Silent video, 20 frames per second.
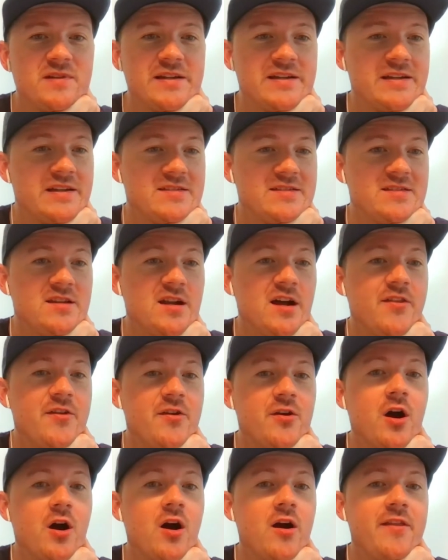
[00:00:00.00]
Like it's not
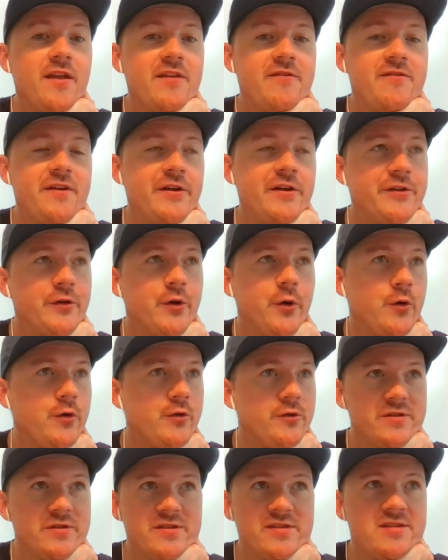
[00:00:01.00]
they filled
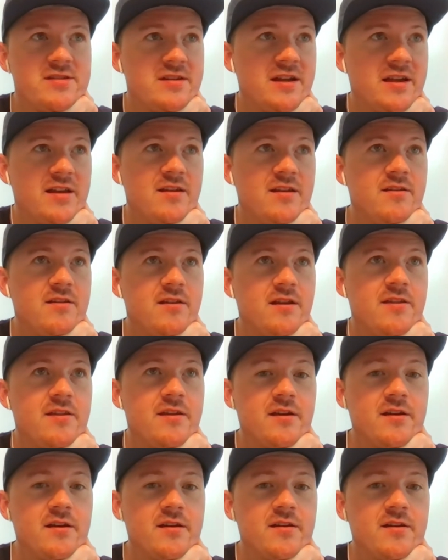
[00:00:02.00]
holes in
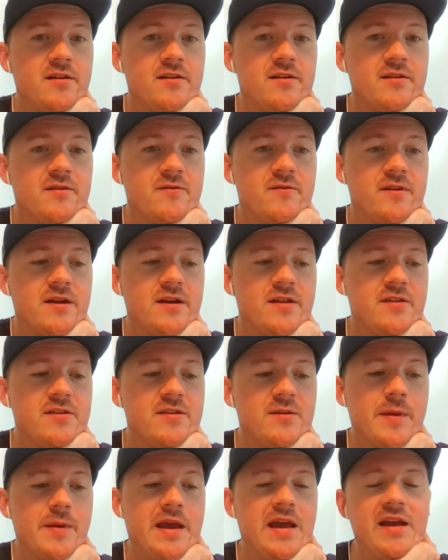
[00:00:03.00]
the
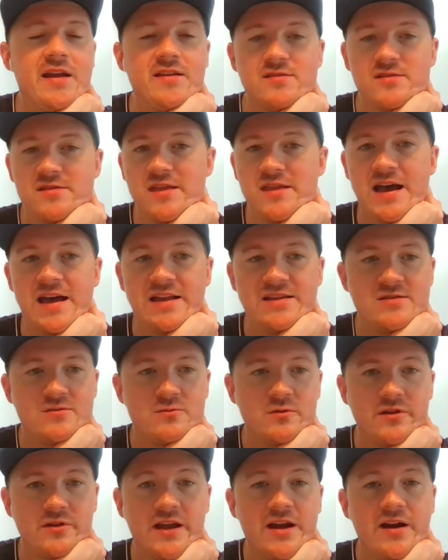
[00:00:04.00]
demand that
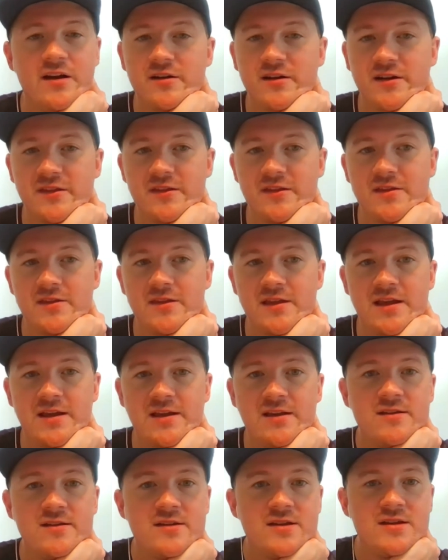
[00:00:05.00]
were there, and then
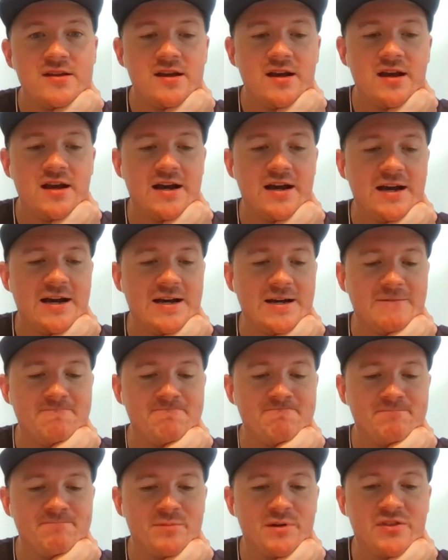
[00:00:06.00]

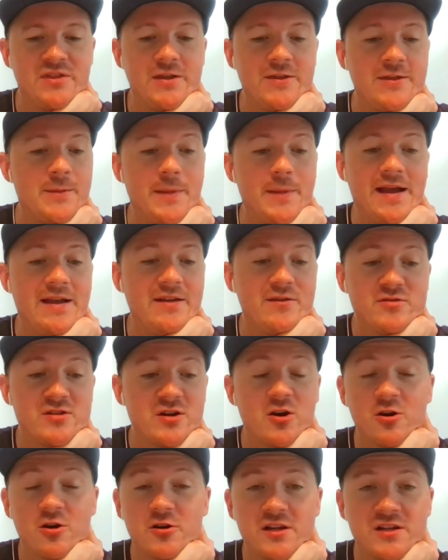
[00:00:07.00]
but the demand
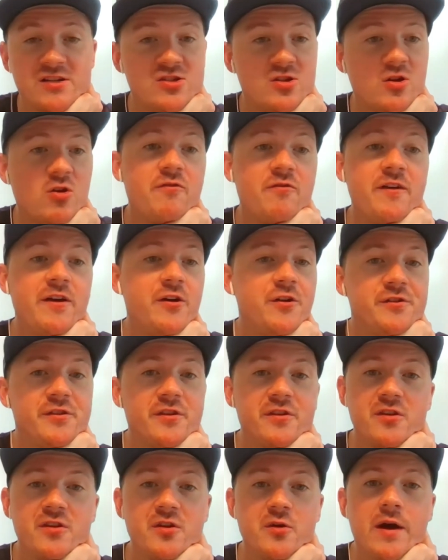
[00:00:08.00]
was already so
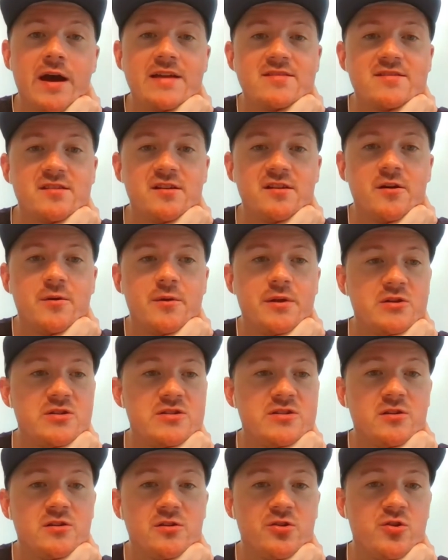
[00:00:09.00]
filled in the US, but
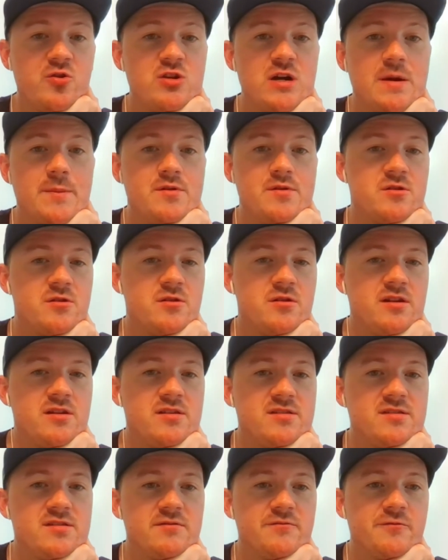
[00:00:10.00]
there's still huge
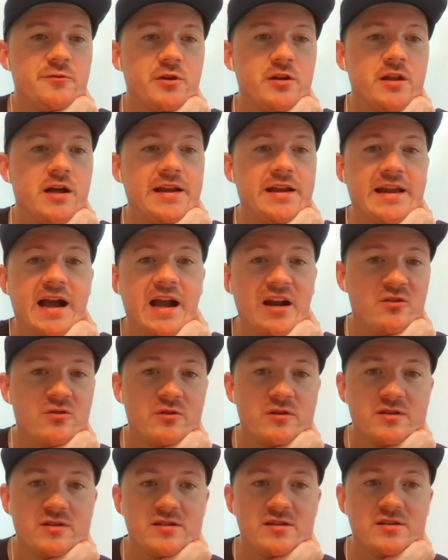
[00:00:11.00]
opportunities for a lot of
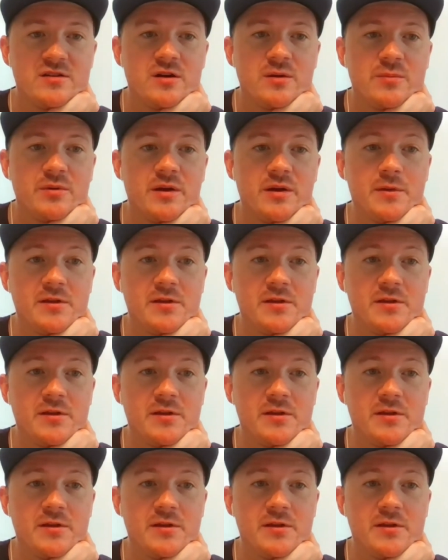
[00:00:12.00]
categories in Europe.